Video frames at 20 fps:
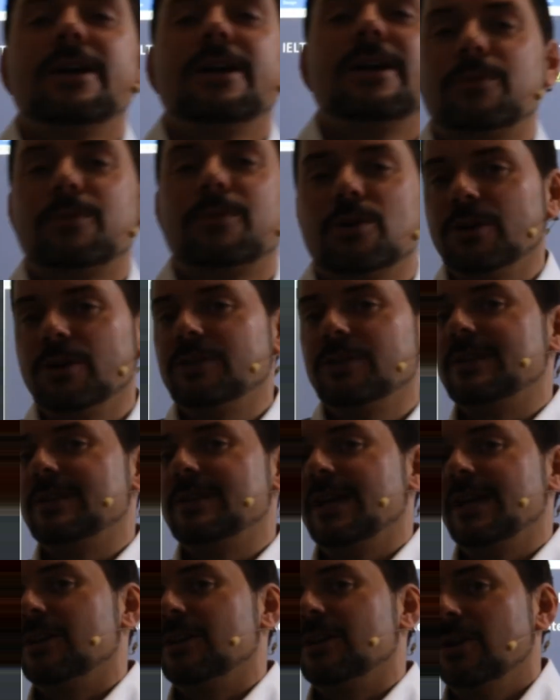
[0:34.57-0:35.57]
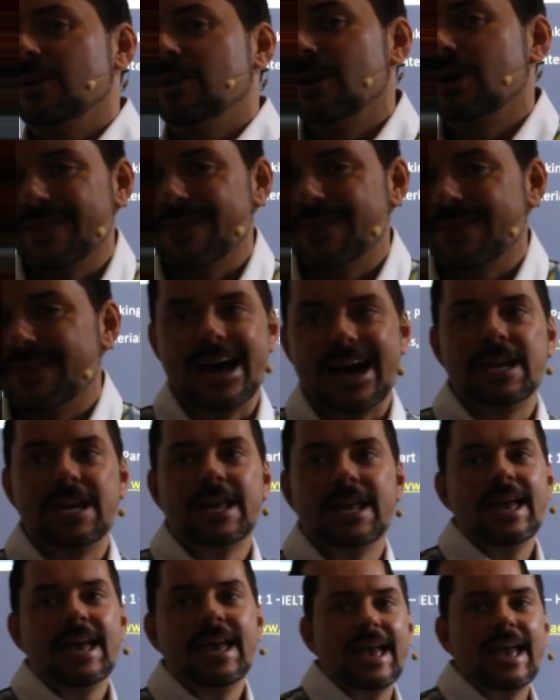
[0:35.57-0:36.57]
we're going to take a look at that
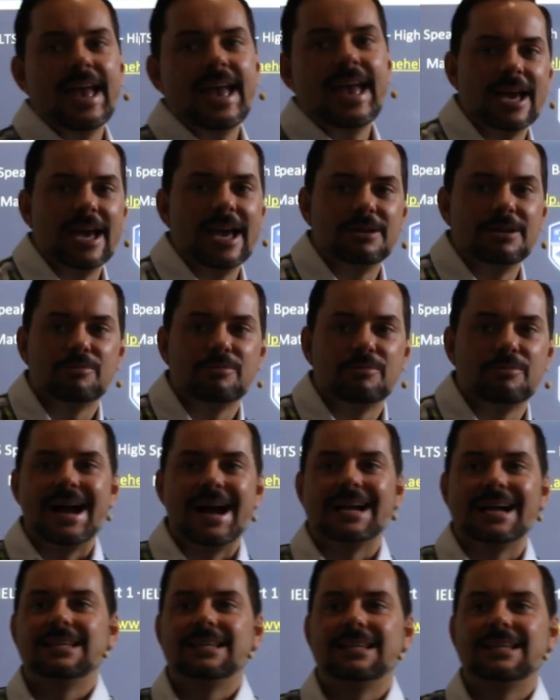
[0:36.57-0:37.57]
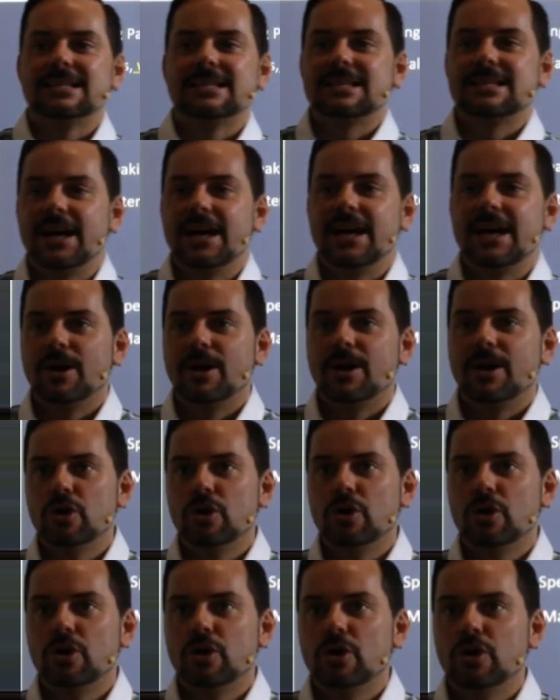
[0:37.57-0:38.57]
and practice. Hi,
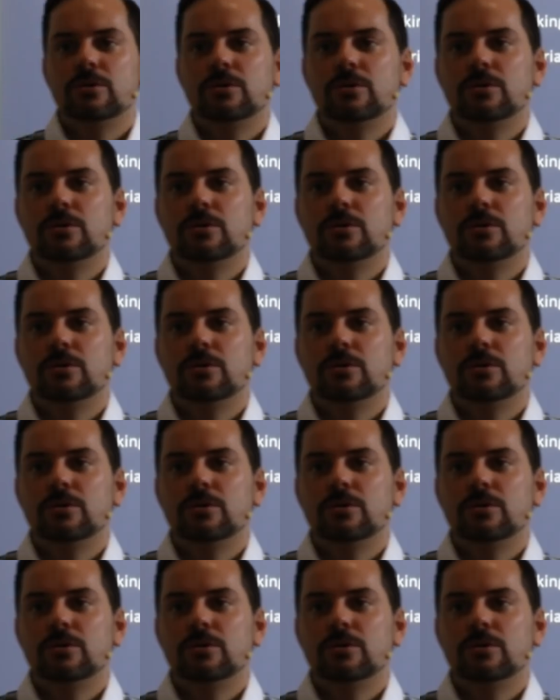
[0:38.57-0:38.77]
Raghu.